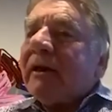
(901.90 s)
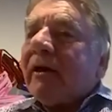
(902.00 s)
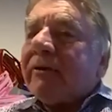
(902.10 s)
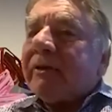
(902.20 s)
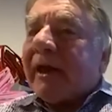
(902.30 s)

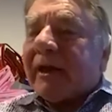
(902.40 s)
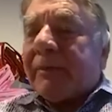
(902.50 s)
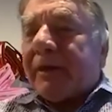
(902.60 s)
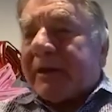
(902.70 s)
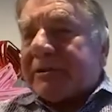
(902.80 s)
on
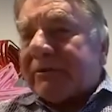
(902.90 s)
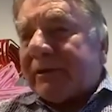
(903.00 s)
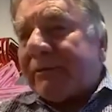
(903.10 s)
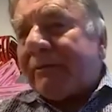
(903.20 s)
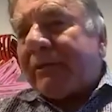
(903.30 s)
acupuncture,
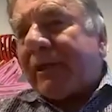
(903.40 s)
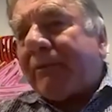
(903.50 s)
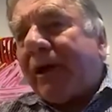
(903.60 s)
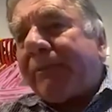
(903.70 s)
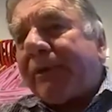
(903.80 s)
and there
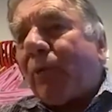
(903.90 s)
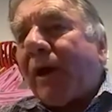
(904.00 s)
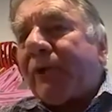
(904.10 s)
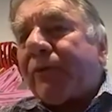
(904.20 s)
might be one